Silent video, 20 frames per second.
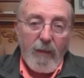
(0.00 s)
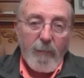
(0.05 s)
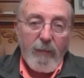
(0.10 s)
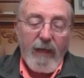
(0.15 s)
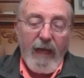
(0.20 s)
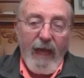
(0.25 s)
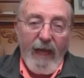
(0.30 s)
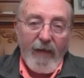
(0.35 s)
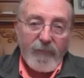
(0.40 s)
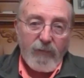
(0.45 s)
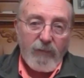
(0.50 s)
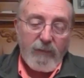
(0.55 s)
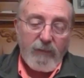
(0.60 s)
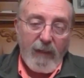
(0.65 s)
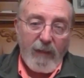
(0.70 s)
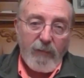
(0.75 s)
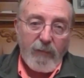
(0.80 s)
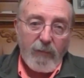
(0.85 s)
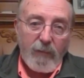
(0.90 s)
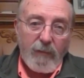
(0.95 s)
but after
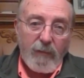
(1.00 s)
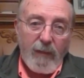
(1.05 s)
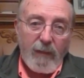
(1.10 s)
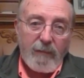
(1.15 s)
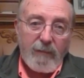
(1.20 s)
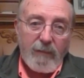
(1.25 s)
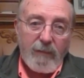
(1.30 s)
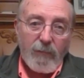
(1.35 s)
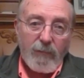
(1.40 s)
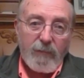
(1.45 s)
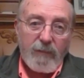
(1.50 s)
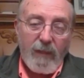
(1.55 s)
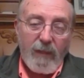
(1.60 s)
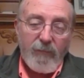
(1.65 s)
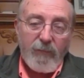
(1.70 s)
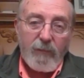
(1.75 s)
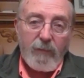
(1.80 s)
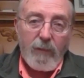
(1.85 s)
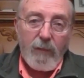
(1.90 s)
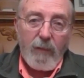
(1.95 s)
statehood in
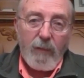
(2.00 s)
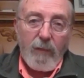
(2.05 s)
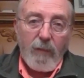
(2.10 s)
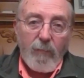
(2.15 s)
1907,